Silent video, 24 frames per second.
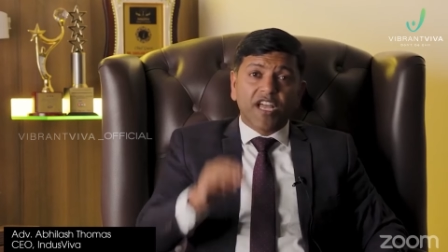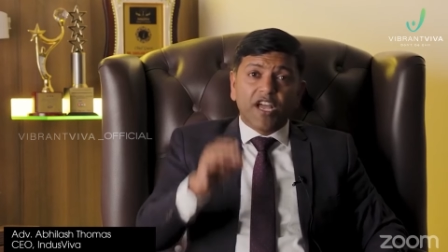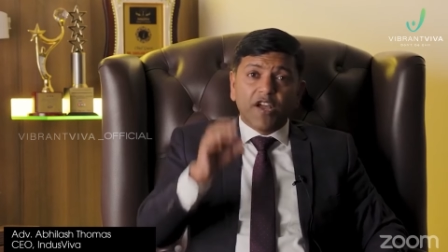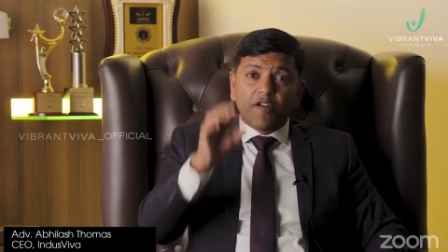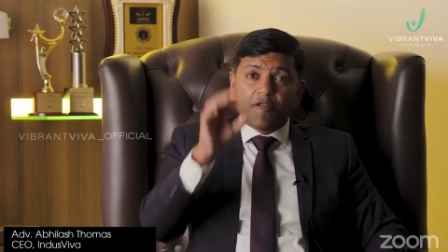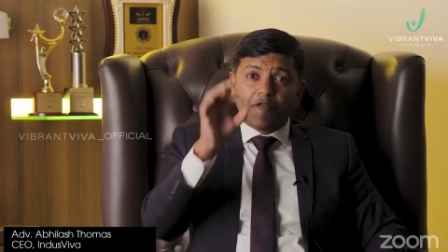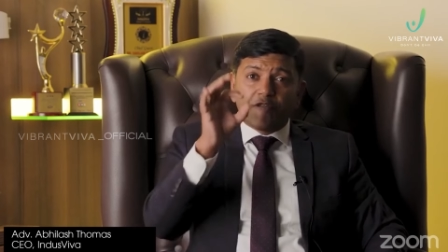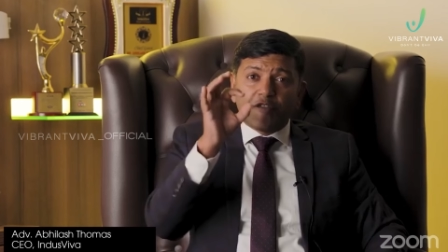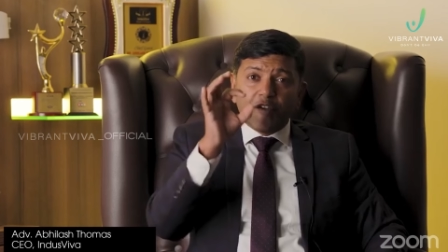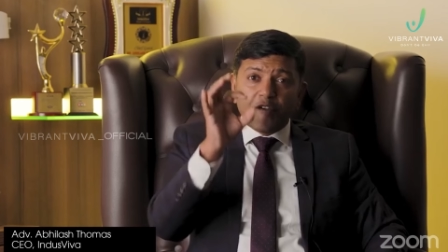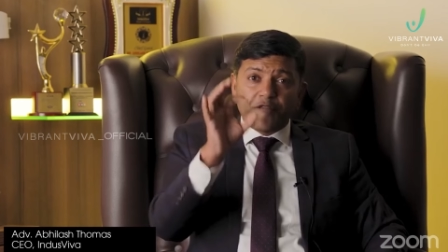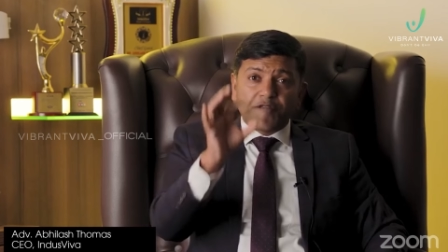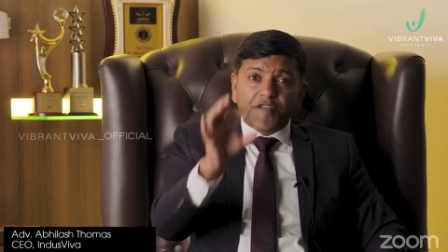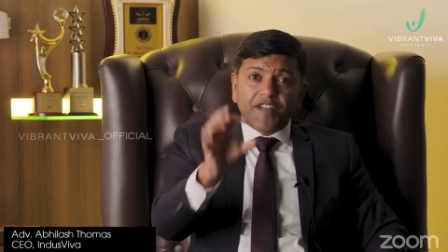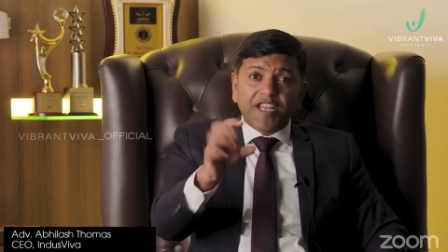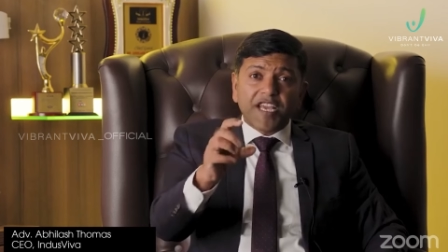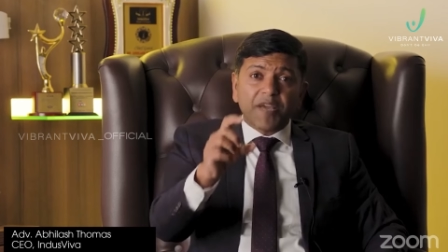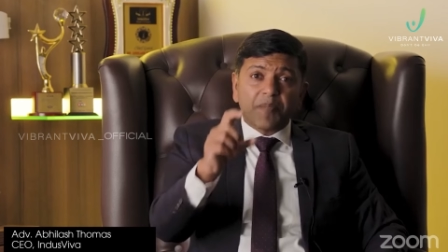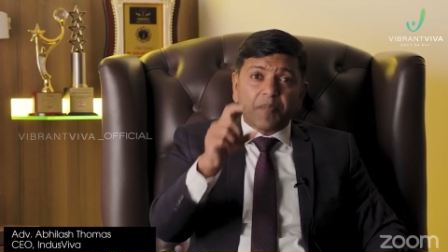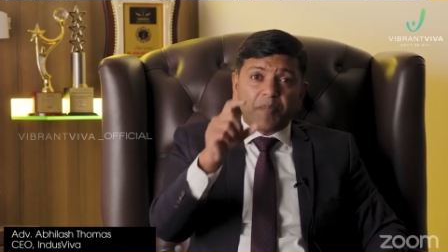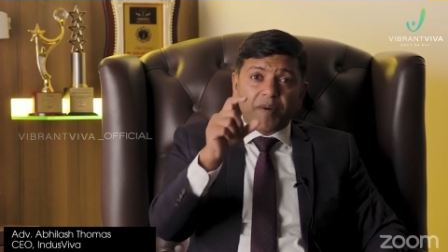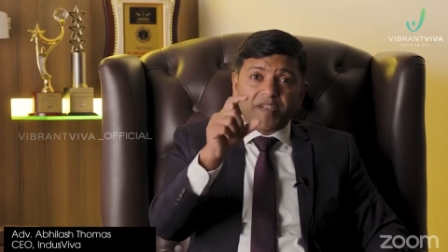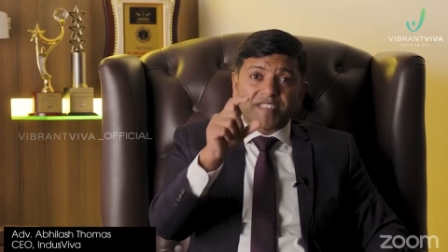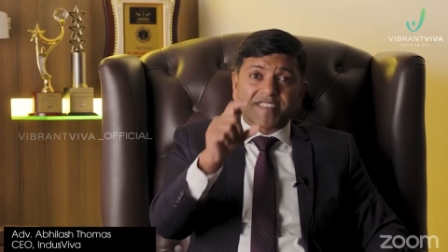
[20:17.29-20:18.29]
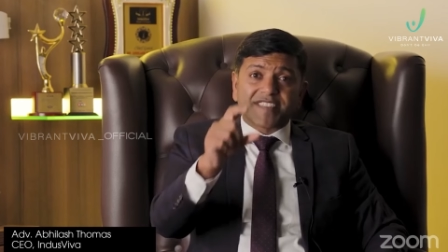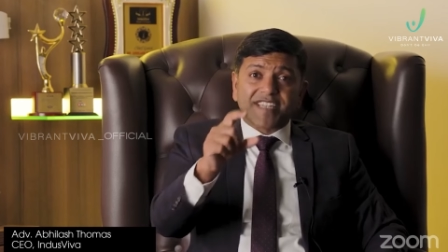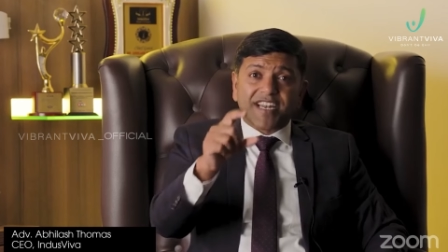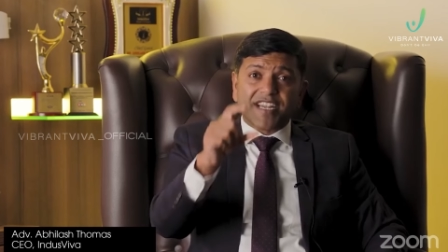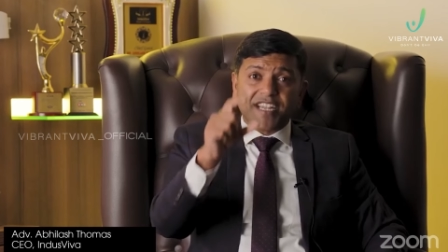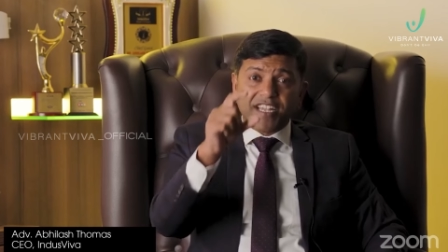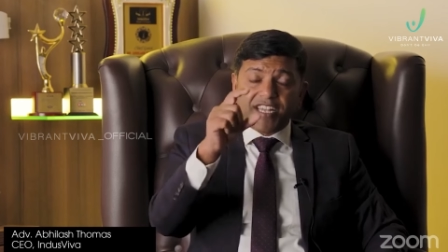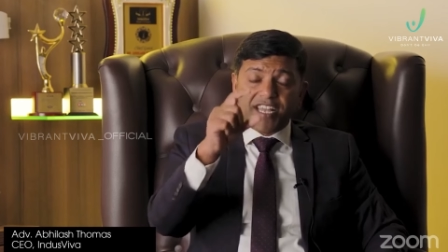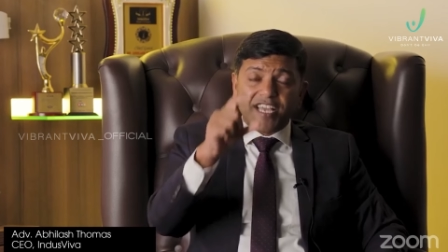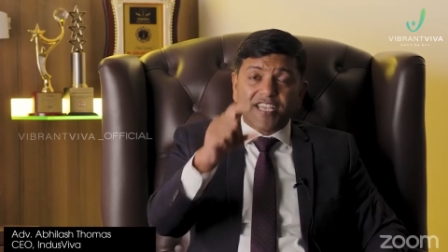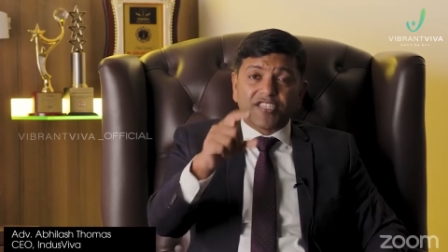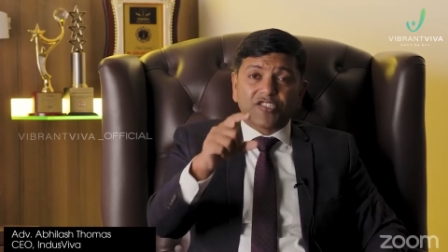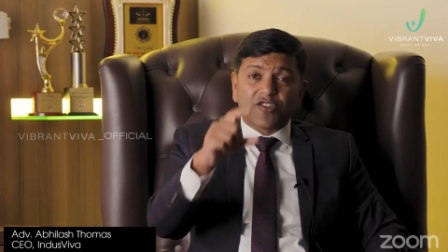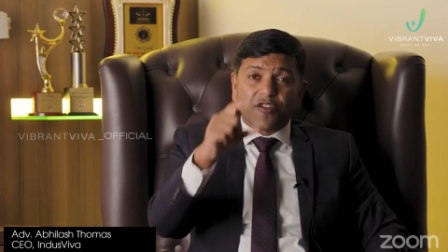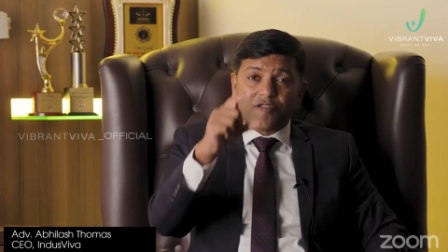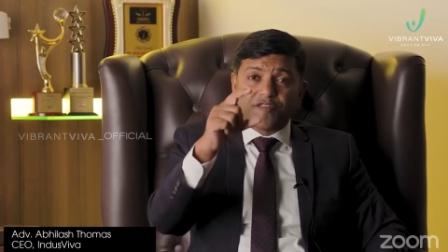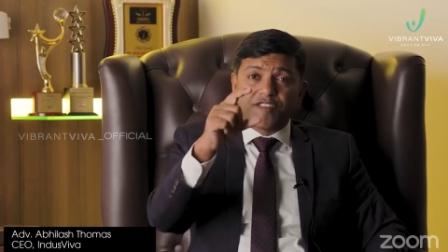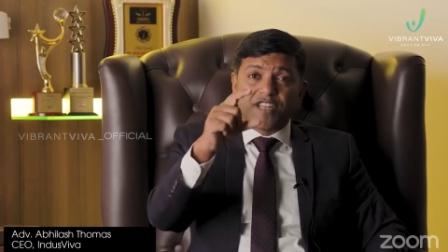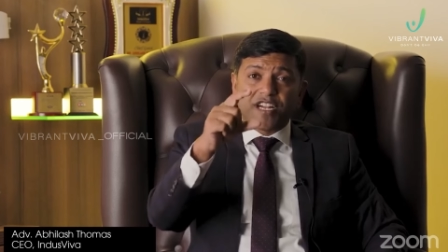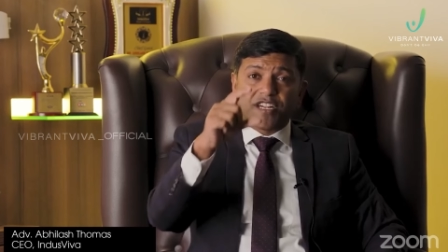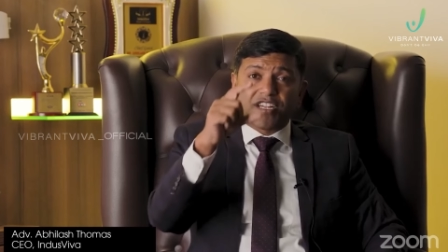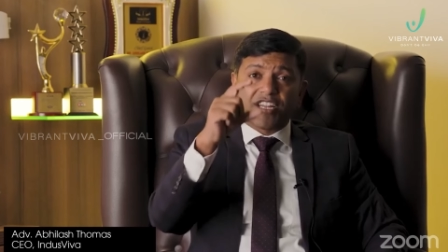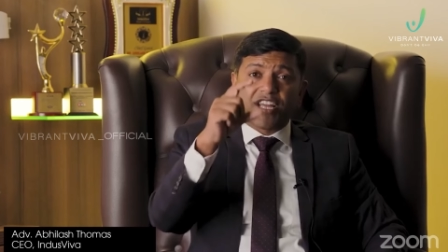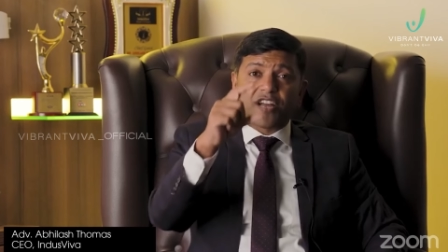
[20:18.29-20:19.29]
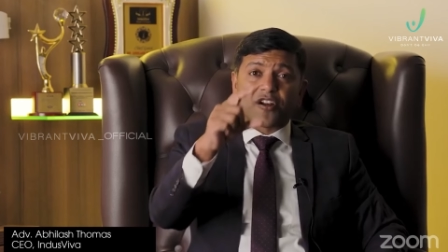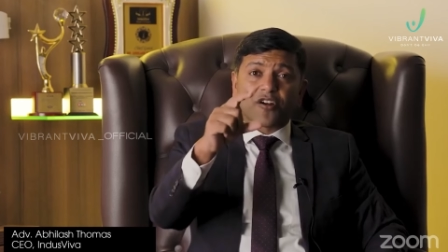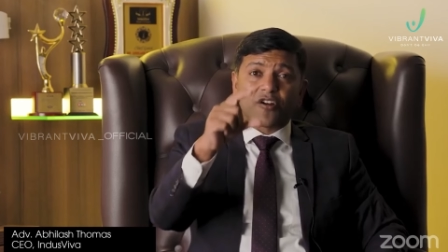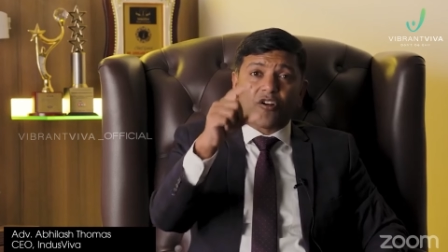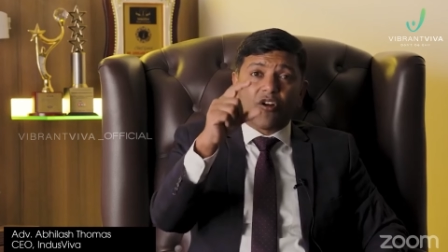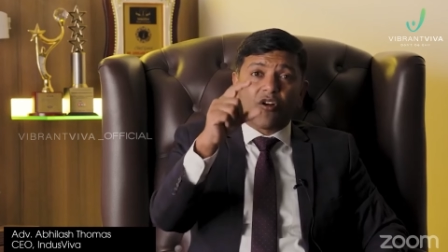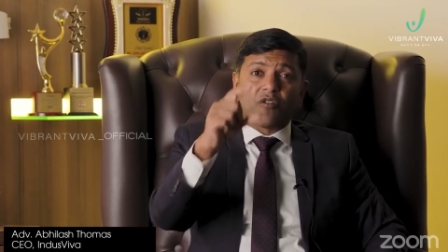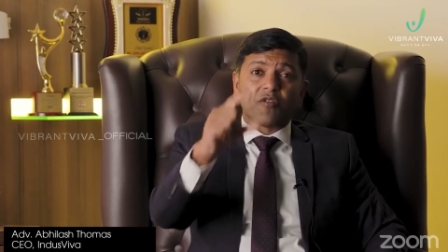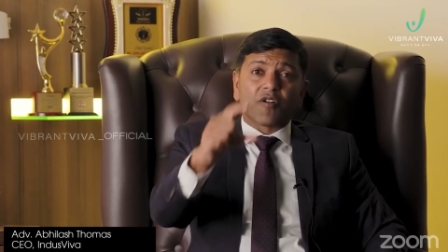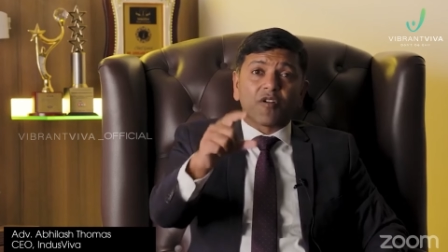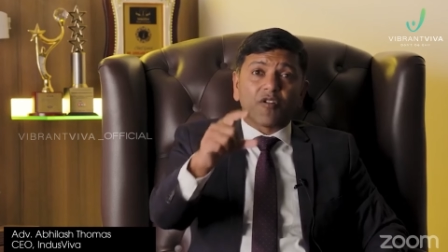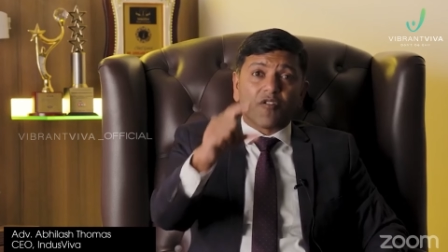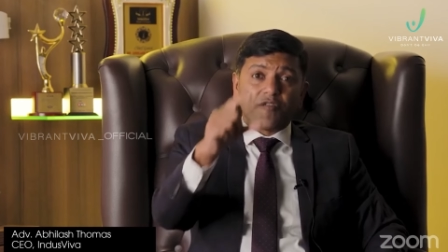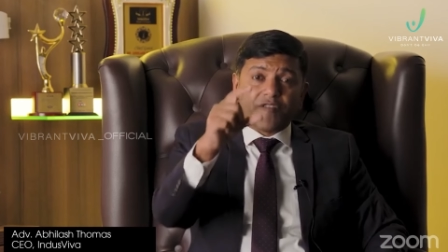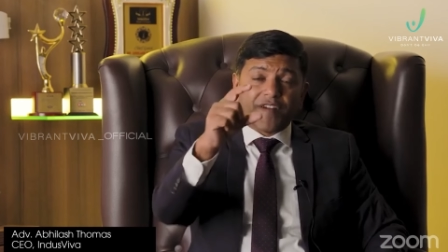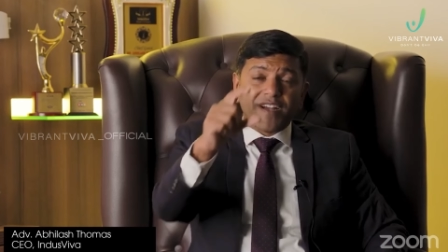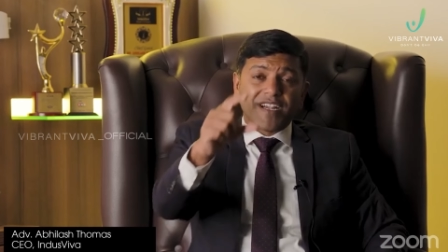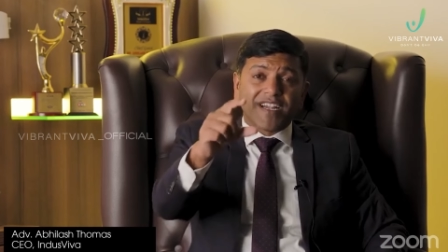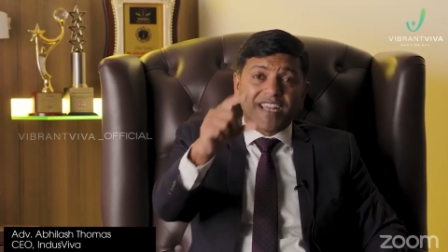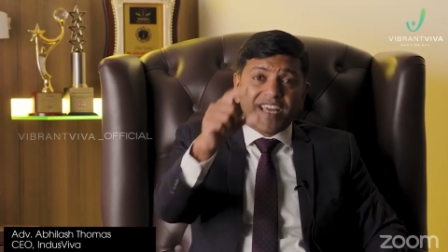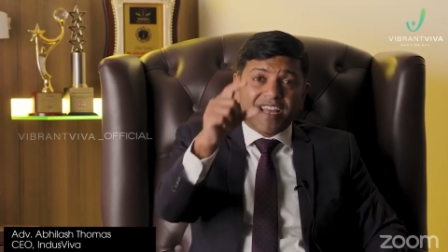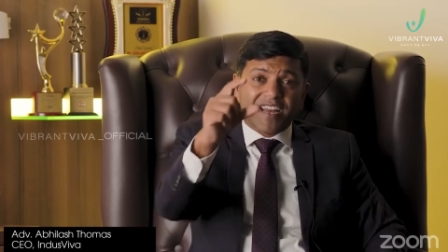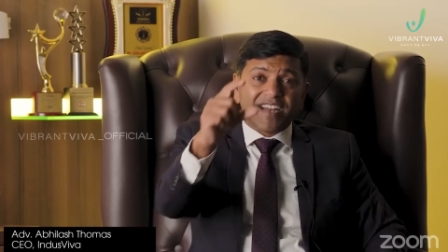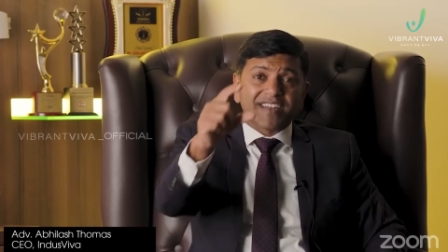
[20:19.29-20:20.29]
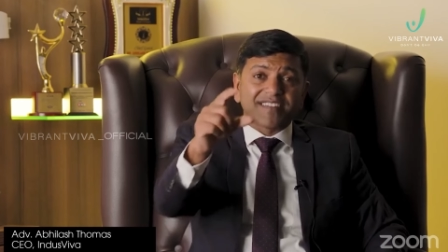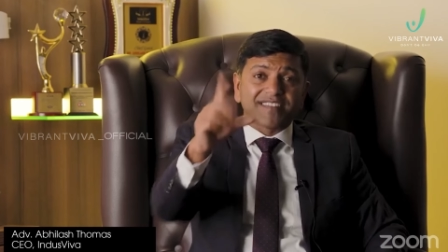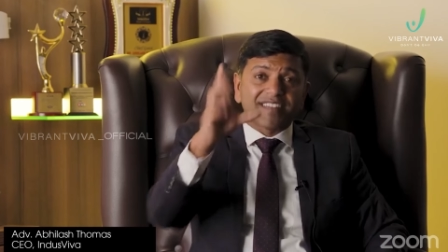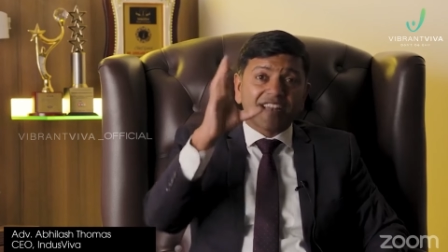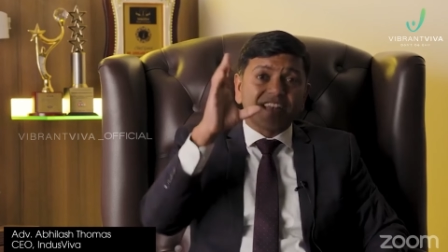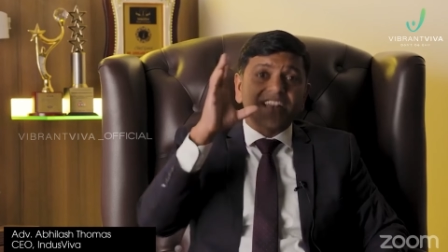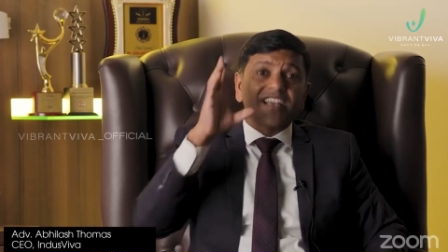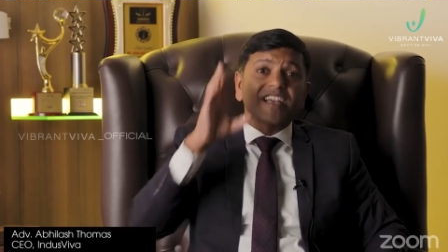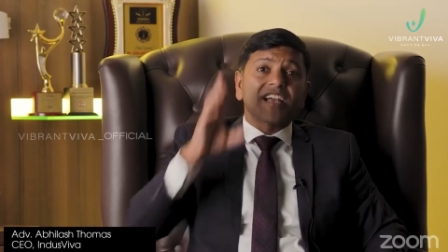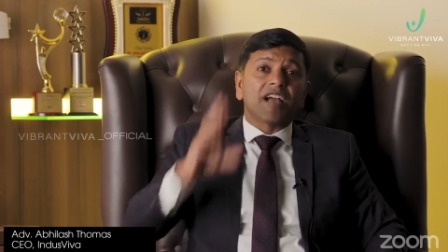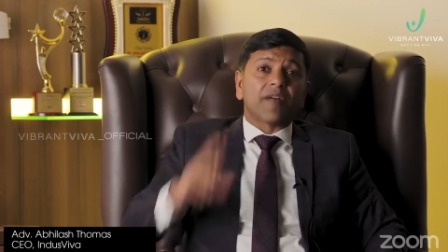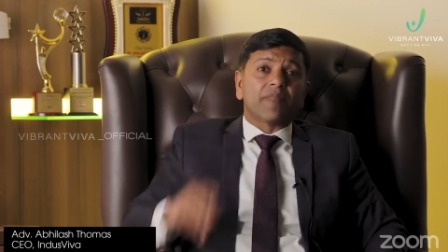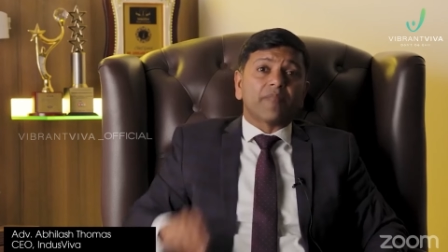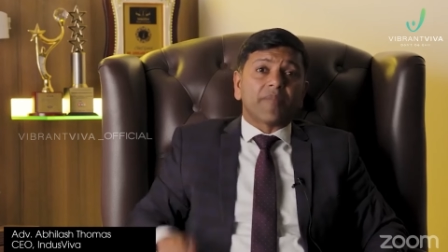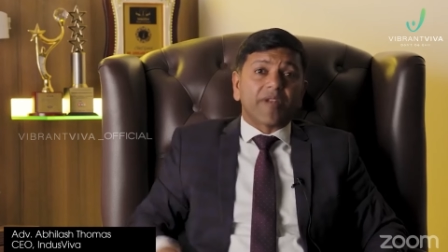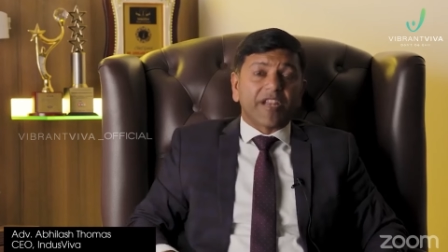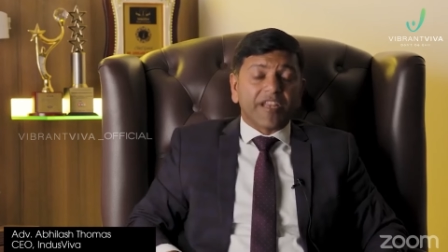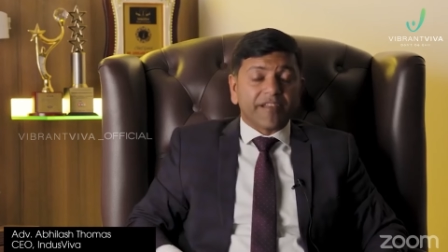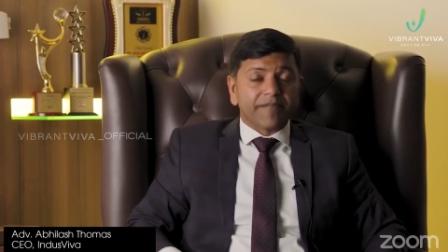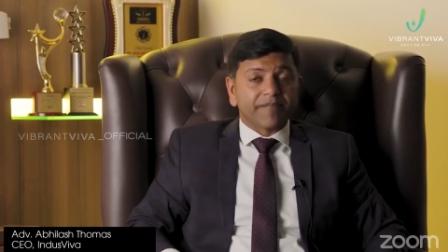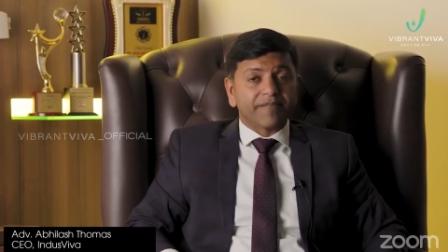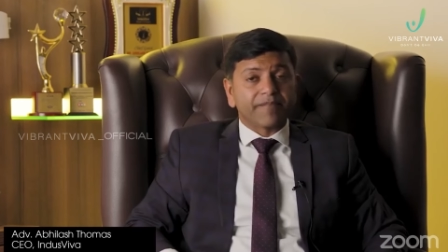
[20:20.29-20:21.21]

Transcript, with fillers: 50 percentage of the turnover of a direct selling company.